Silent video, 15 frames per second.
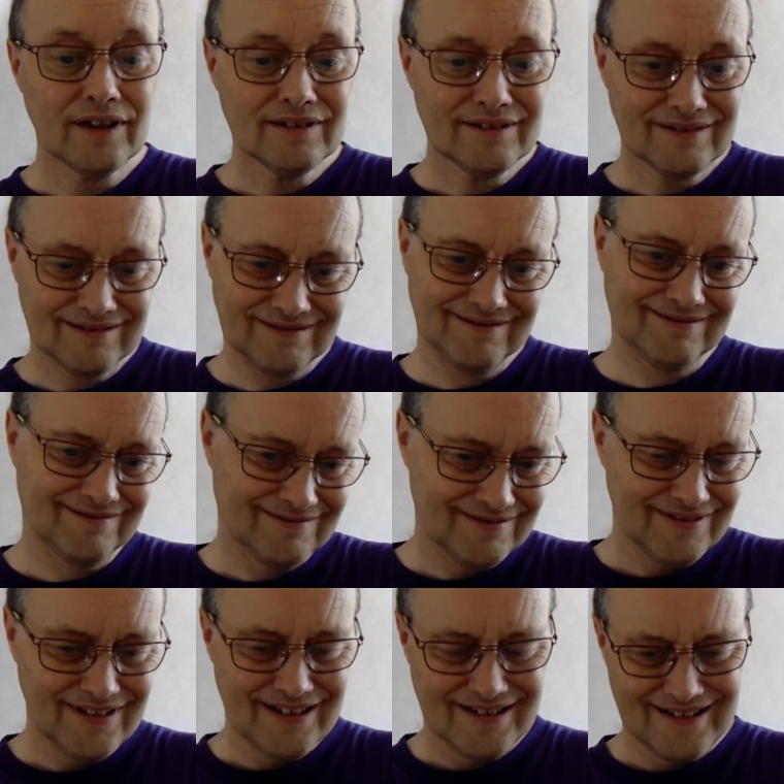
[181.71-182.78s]
One,
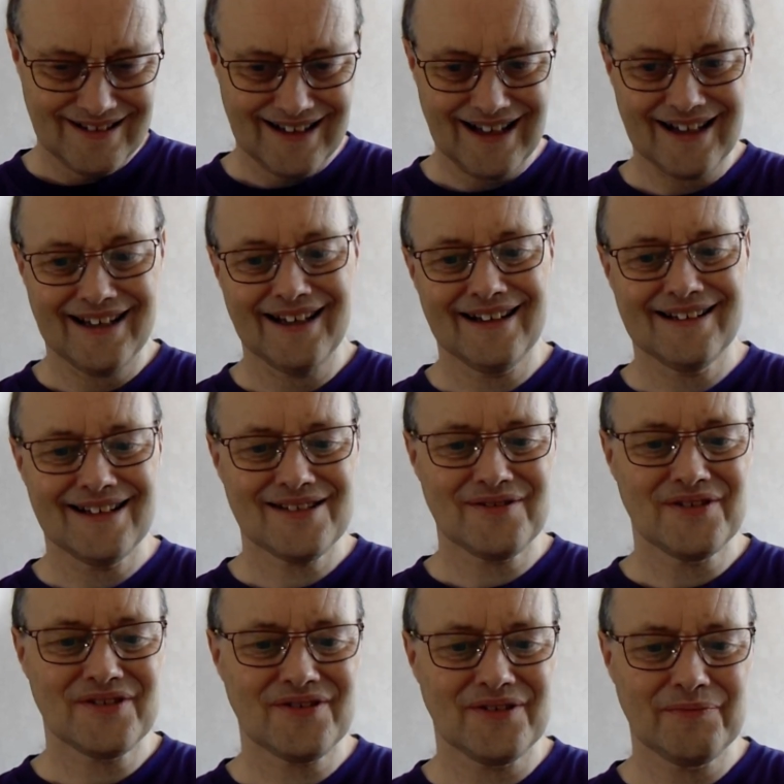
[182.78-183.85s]
again
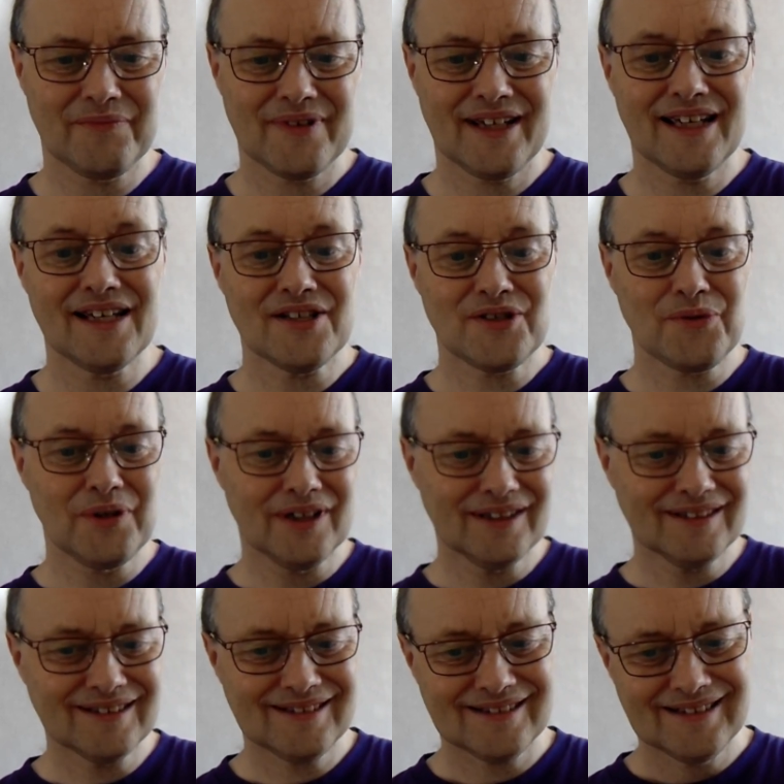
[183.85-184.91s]
this is from Kit's
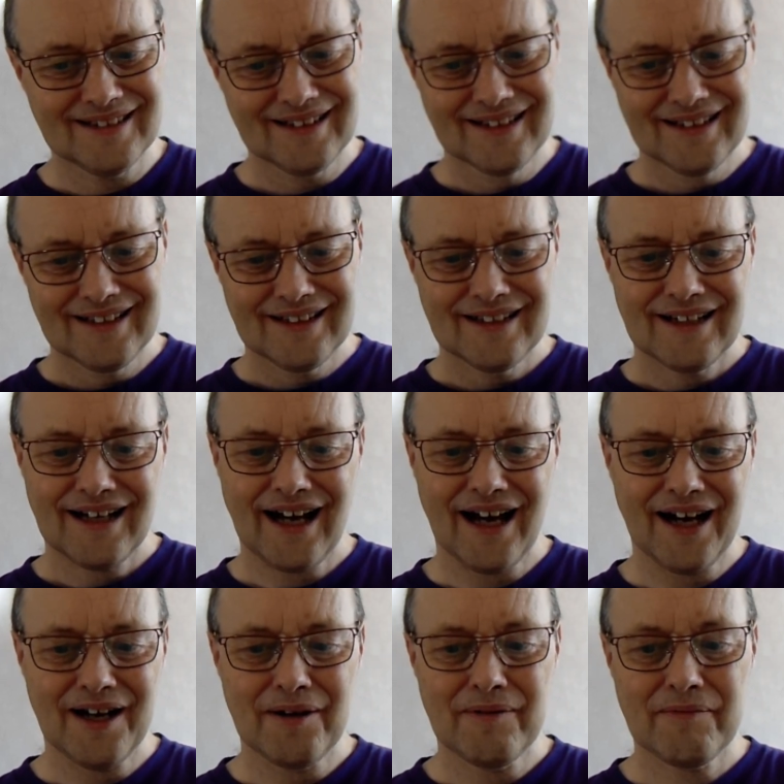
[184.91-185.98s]
World,
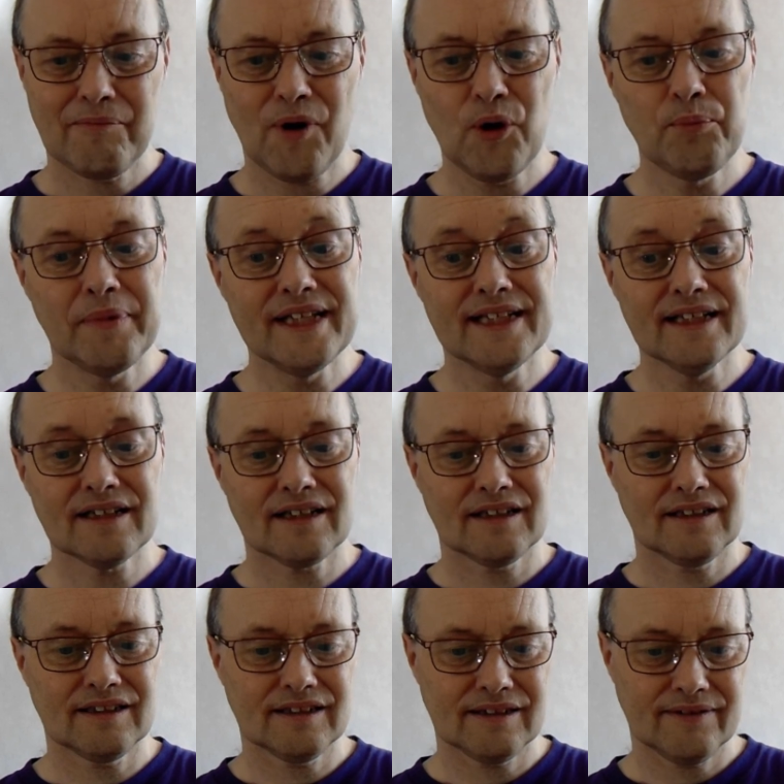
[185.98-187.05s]
Moby
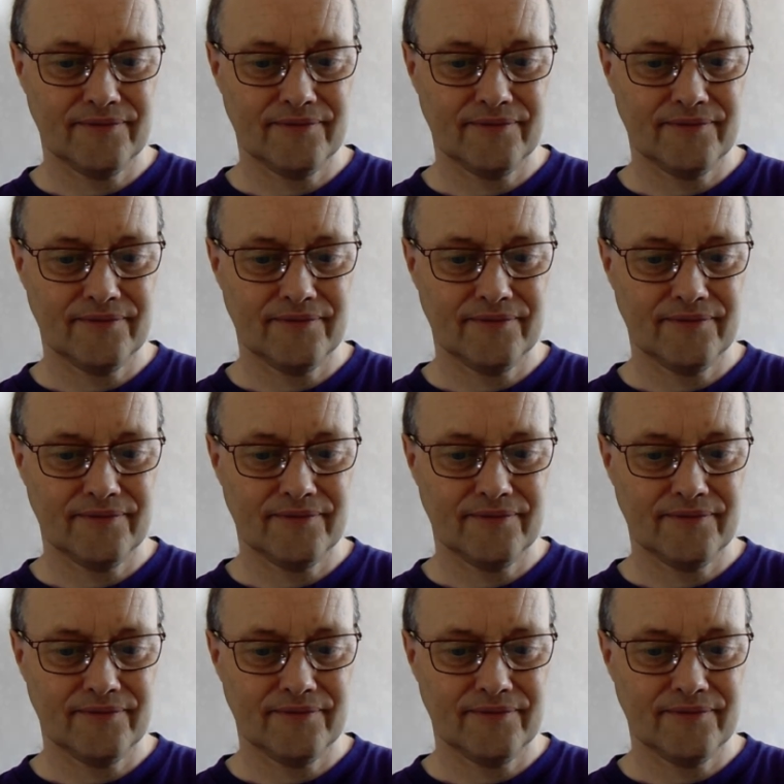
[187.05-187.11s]
Dick,